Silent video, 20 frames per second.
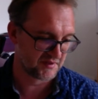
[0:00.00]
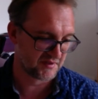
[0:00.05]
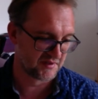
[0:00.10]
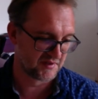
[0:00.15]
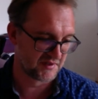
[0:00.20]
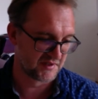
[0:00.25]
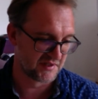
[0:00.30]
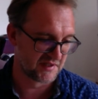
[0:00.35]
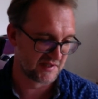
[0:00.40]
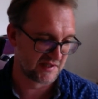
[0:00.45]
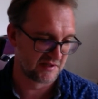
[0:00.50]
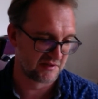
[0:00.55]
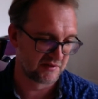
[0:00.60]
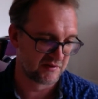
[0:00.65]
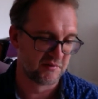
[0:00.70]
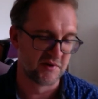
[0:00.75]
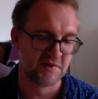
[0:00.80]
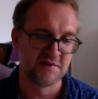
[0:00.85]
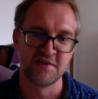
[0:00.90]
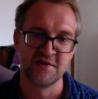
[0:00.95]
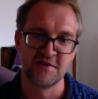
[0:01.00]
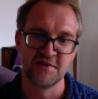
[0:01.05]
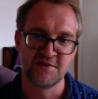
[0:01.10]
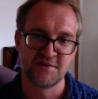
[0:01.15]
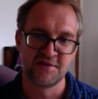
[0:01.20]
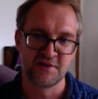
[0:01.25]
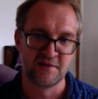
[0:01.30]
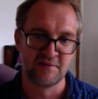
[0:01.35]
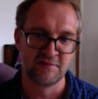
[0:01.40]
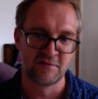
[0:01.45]
e-commerce
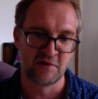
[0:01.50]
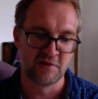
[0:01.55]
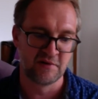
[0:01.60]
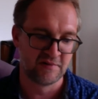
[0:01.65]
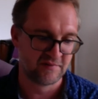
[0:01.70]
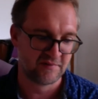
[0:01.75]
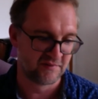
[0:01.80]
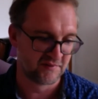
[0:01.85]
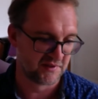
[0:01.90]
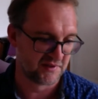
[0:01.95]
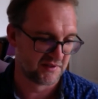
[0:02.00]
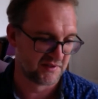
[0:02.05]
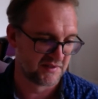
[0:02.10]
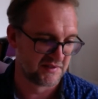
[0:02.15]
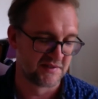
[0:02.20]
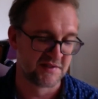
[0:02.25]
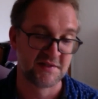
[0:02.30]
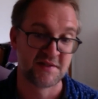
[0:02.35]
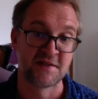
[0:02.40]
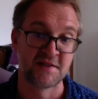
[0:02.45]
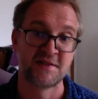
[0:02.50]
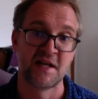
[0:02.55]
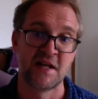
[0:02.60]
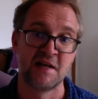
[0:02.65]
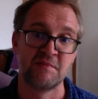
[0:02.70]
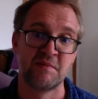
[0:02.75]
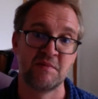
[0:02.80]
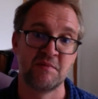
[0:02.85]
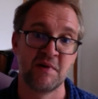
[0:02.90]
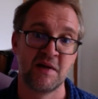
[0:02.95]
industry evolve in a
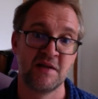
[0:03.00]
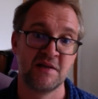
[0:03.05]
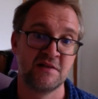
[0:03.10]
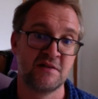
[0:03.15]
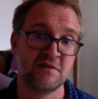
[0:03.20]
sustainable way?